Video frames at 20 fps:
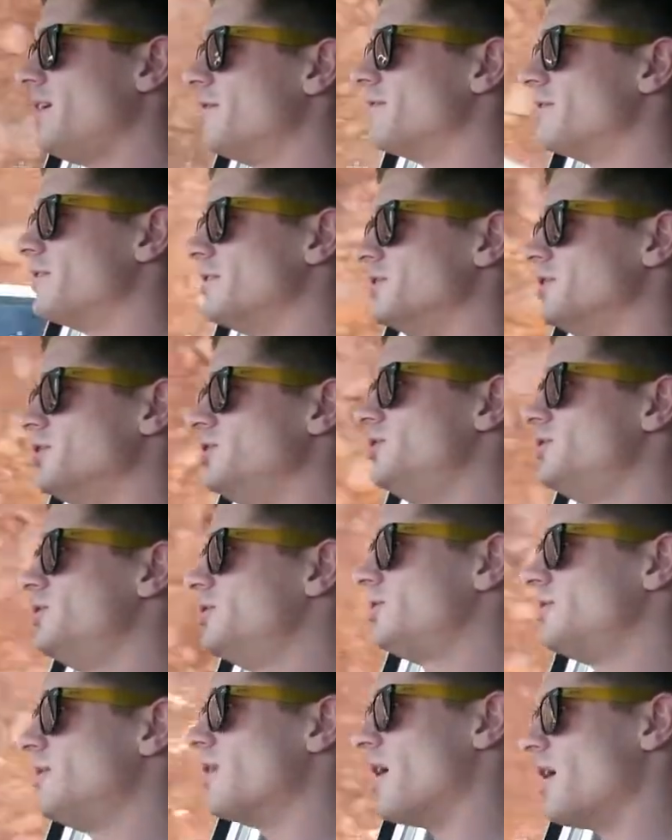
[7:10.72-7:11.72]
even
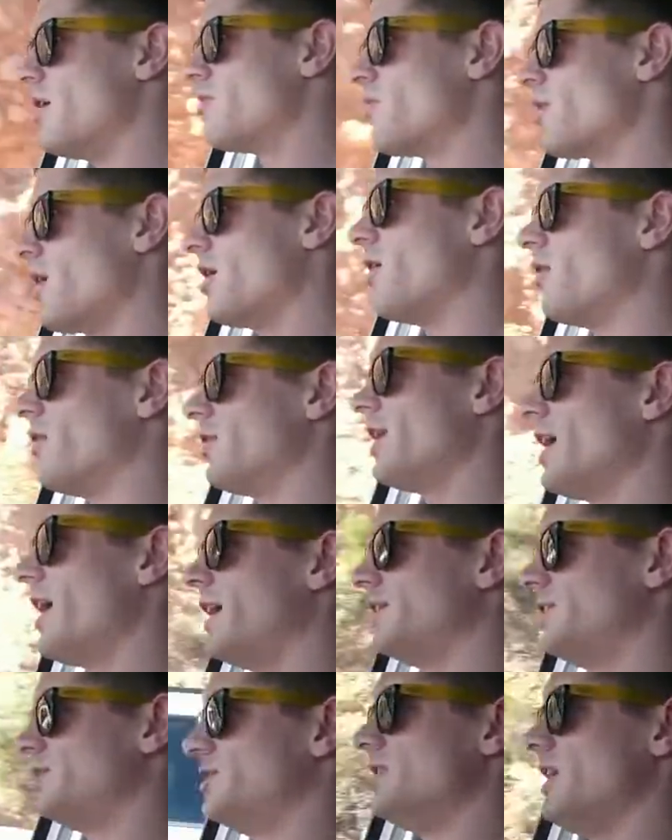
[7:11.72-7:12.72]
around
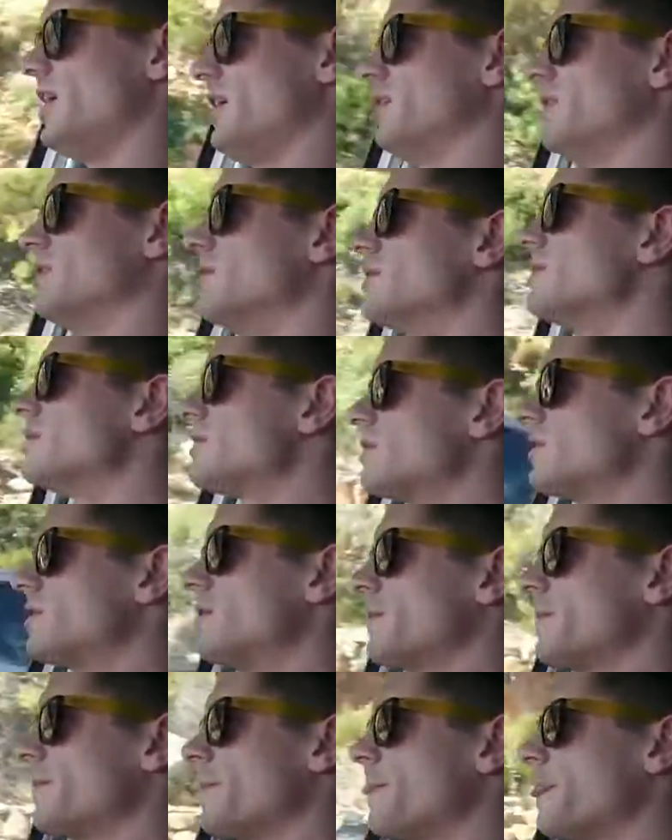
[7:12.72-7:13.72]
8 seconds,
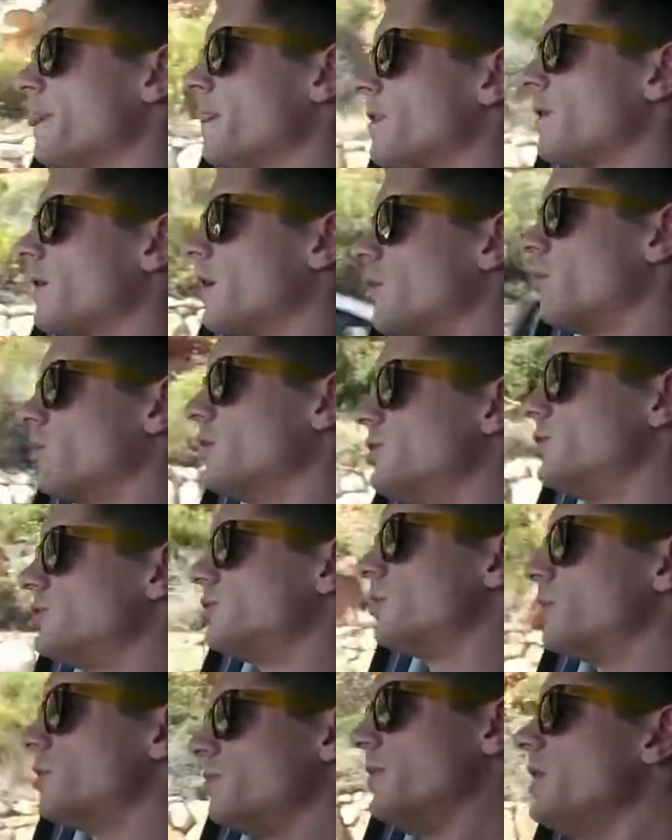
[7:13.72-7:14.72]
okay, which
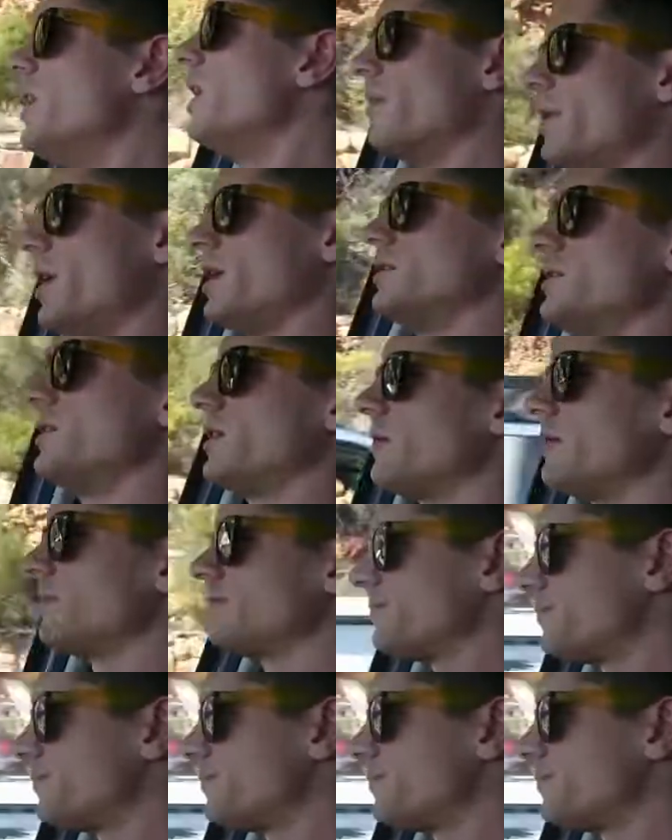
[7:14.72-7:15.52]
would be amazing.